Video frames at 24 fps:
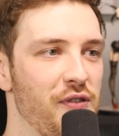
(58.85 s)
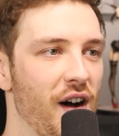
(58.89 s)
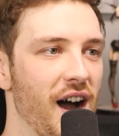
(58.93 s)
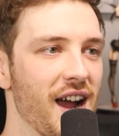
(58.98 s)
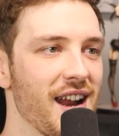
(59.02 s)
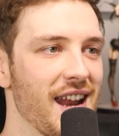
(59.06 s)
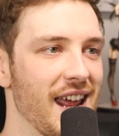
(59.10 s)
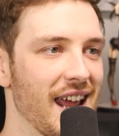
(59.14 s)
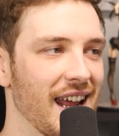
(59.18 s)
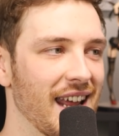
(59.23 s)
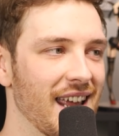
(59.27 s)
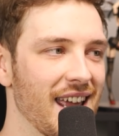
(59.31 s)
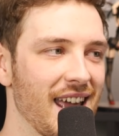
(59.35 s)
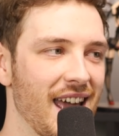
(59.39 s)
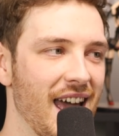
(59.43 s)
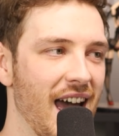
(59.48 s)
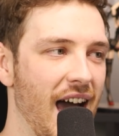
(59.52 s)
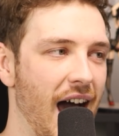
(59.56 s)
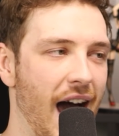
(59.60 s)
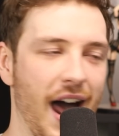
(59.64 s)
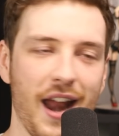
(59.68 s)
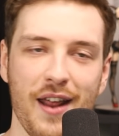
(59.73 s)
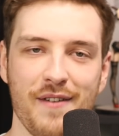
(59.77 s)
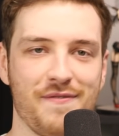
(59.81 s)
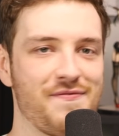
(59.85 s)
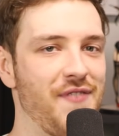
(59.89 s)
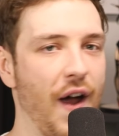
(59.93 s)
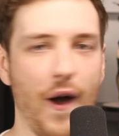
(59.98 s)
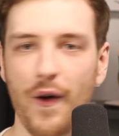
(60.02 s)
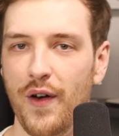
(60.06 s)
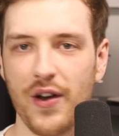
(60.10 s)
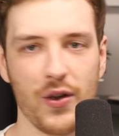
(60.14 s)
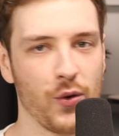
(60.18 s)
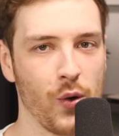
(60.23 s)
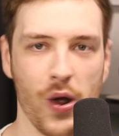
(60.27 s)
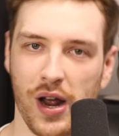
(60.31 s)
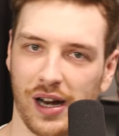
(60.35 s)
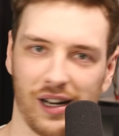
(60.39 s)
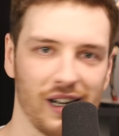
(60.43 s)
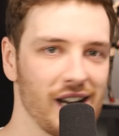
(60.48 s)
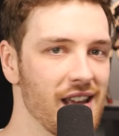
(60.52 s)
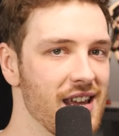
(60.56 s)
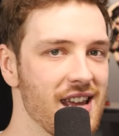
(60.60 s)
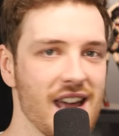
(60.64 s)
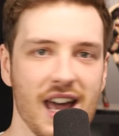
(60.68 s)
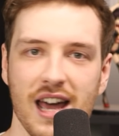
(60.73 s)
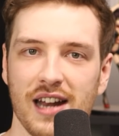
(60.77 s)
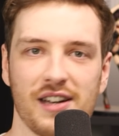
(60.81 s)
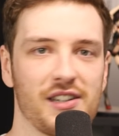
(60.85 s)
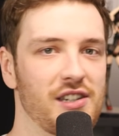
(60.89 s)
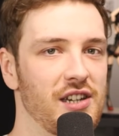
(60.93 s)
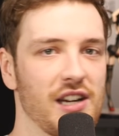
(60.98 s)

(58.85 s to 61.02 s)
fighting. And it very quickly